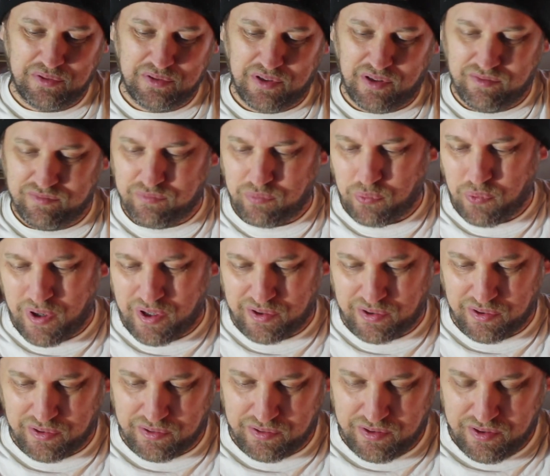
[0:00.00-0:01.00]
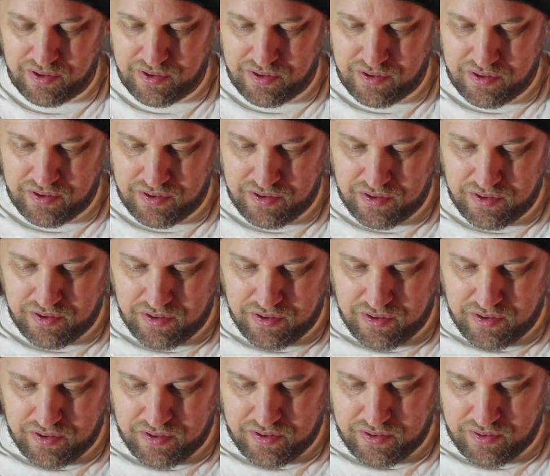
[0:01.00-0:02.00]
of water,
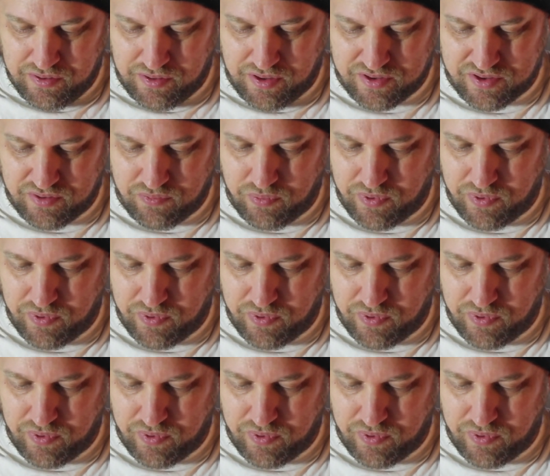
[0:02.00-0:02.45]
lots of